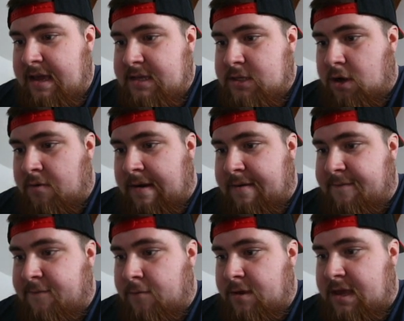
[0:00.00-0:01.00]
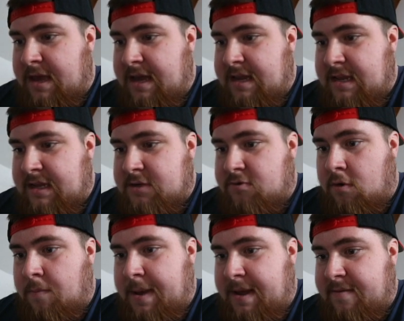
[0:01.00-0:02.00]
He's got around 40k. Did I
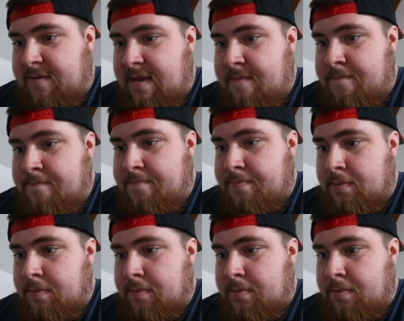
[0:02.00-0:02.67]
scroll past him?